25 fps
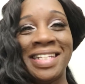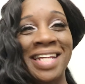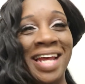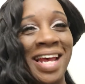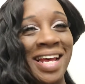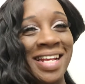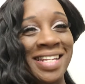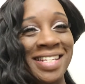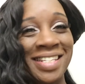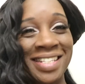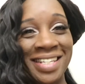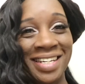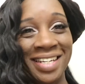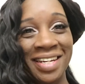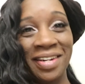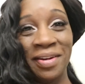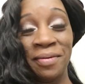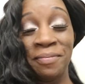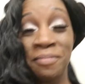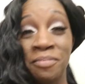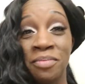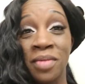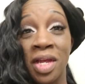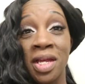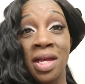That's it.
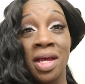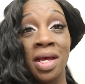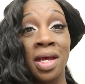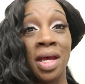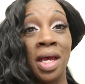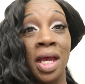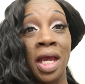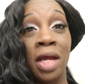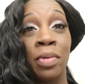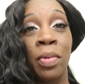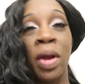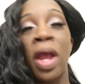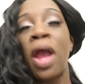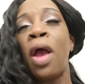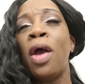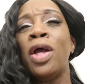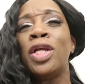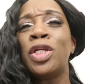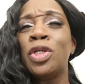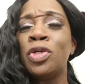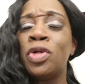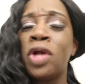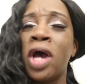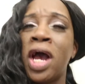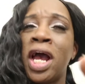Anyway,
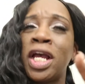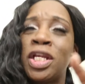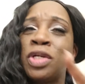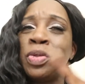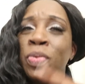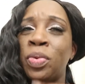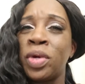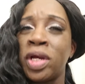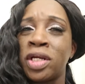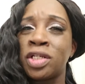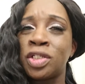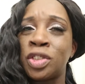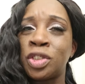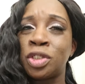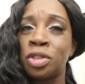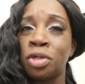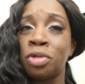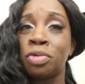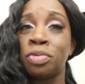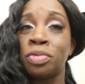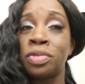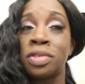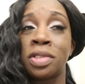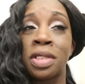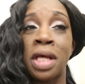you know how you wear
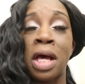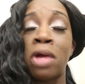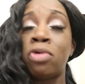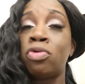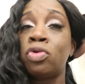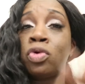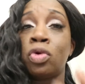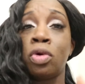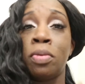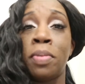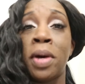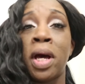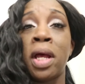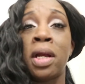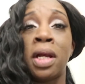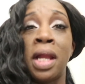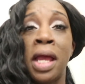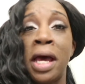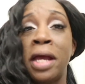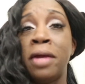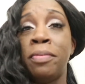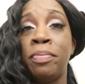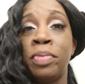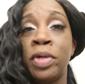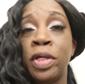shirts? I don't know about a
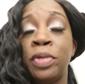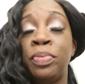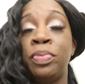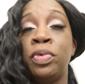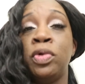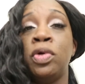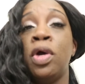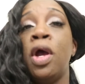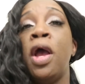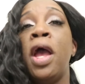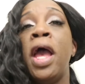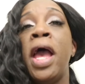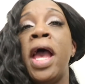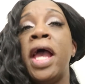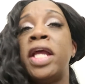lot of people.